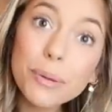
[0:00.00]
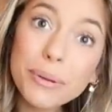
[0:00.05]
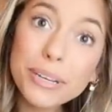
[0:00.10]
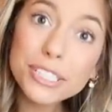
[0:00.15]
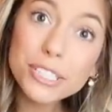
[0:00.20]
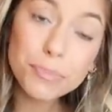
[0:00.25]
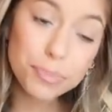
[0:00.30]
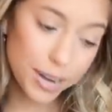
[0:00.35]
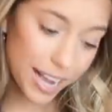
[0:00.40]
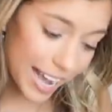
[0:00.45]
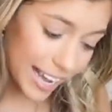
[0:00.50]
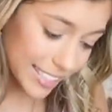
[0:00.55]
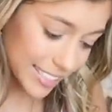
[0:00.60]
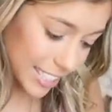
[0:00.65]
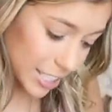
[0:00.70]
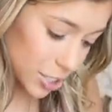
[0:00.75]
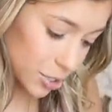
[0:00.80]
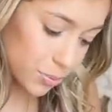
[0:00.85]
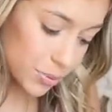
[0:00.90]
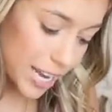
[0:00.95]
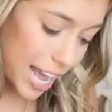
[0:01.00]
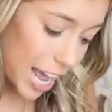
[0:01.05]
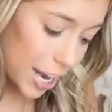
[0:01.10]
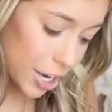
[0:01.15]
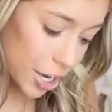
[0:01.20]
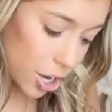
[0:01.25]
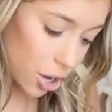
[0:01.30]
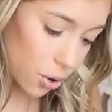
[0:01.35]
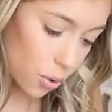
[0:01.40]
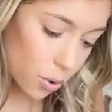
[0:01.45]
gonna be a surprise. I do
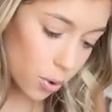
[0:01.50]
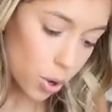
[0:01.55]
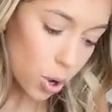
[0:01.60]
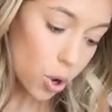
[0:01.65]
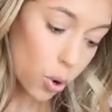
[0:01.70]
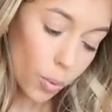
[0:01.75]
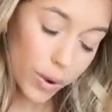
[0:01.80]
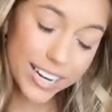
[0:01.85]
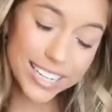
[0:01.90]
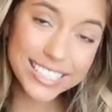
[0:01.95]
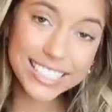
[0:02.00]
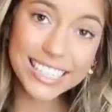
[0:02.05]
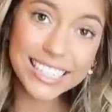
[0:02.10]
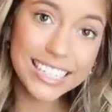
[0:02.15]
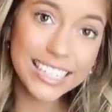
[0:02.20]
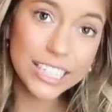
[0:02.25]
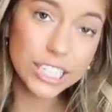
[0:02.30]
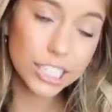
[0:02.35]
not know what is in